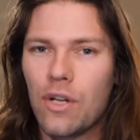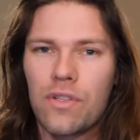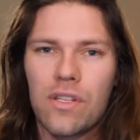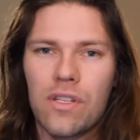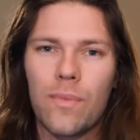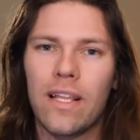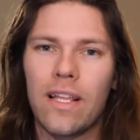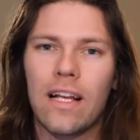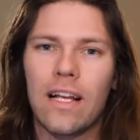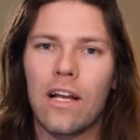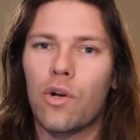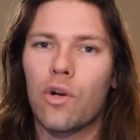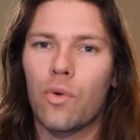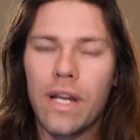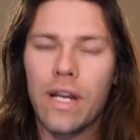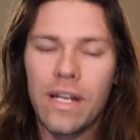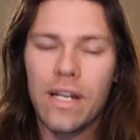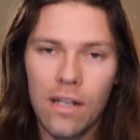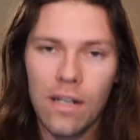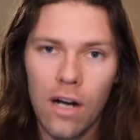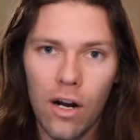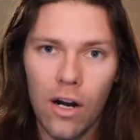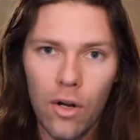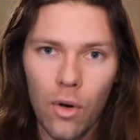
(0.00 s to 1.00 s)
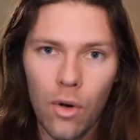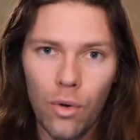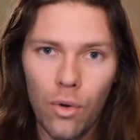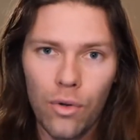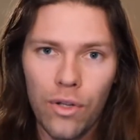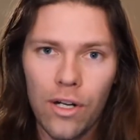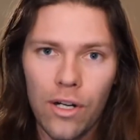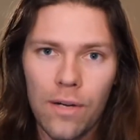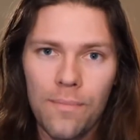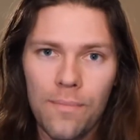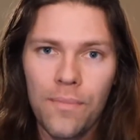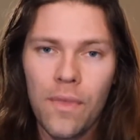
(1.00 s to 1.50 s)
someone like a green card
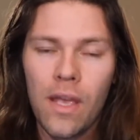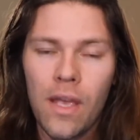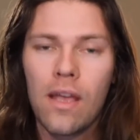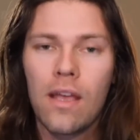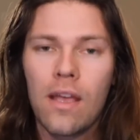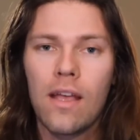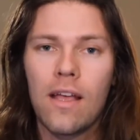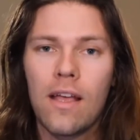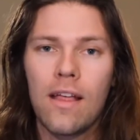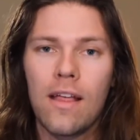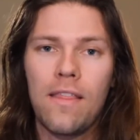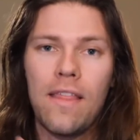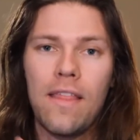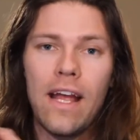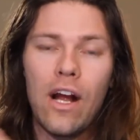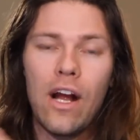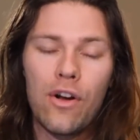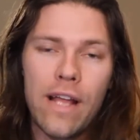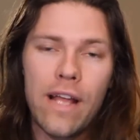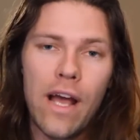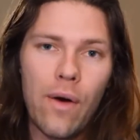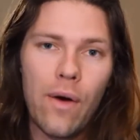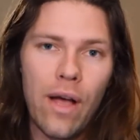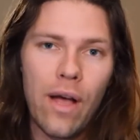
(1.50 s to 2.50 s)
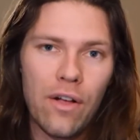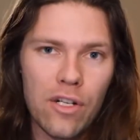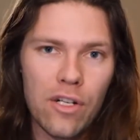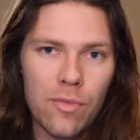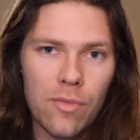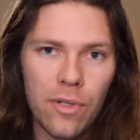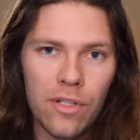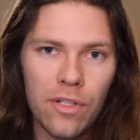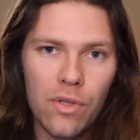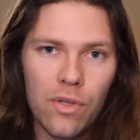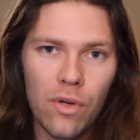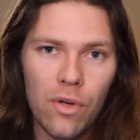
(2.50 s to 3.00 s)
holder, they are now
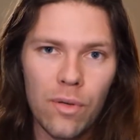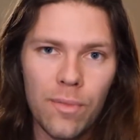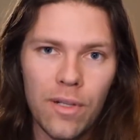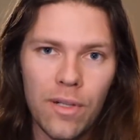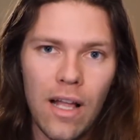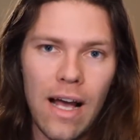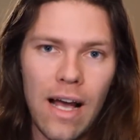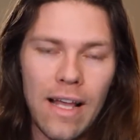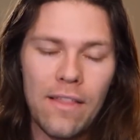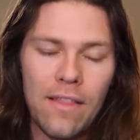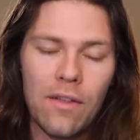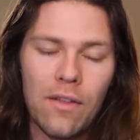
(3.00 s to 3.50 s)
eligible to apply.